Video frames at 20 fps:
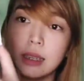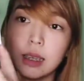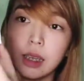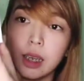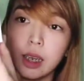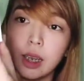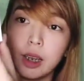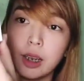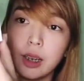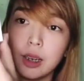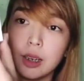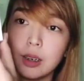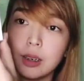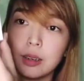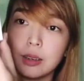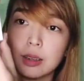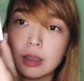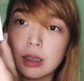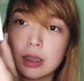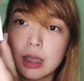Here,
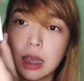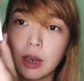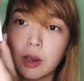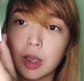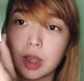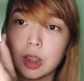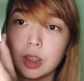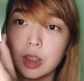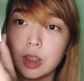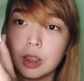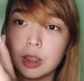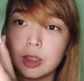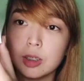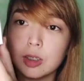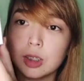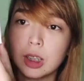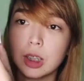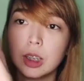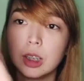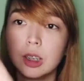this is how it
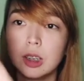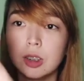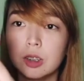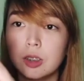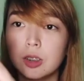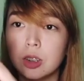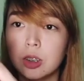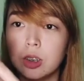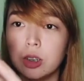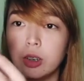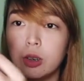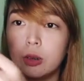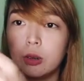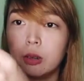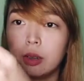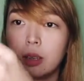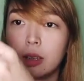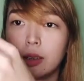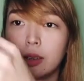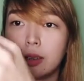looks. So
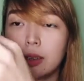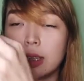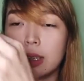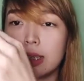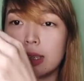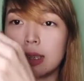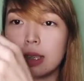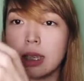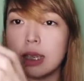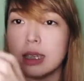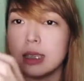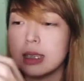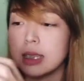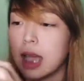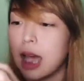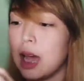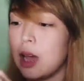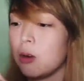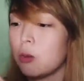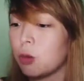this is
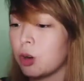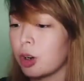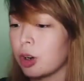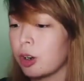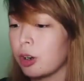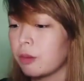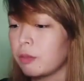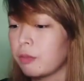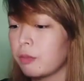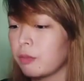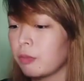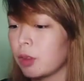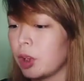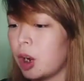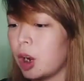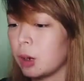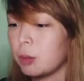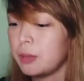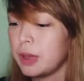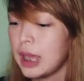our
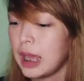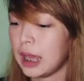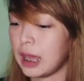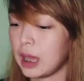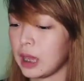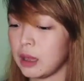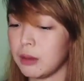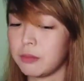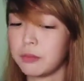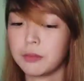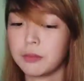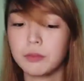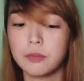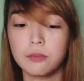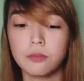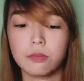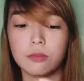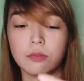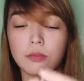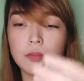RBA.
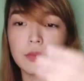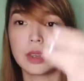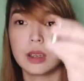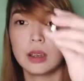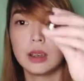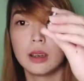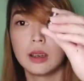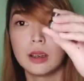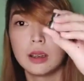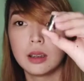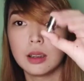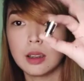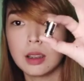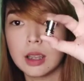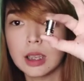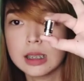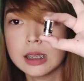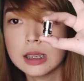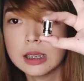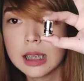
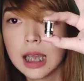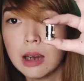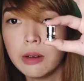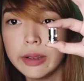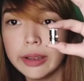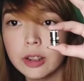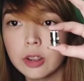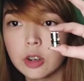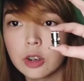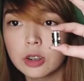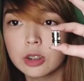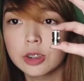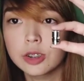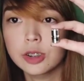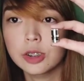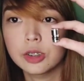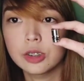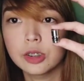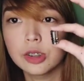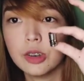This is how it
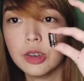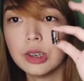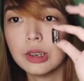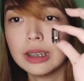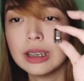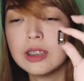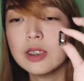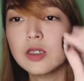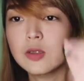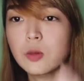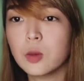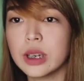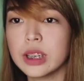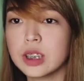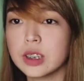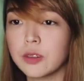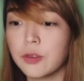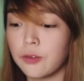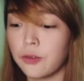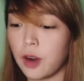looks. So you can
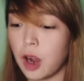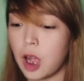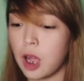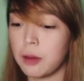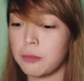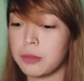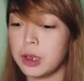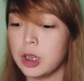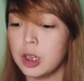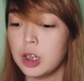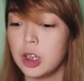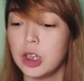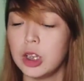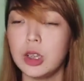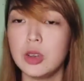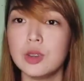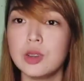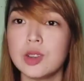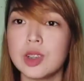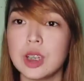switch from
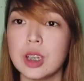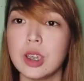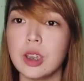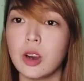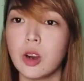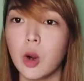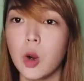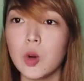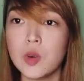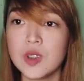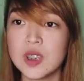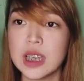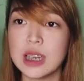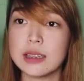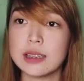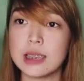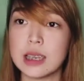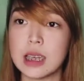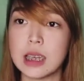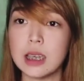using your
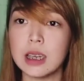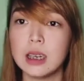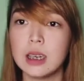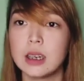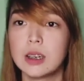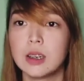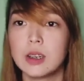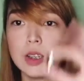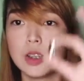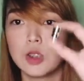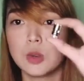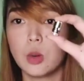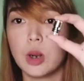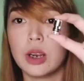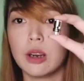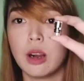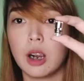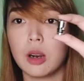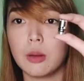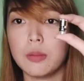OCC to
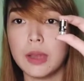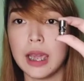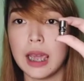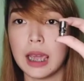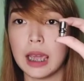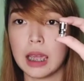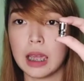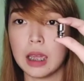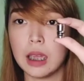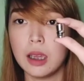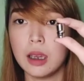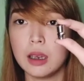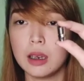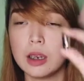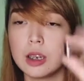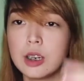an RBA,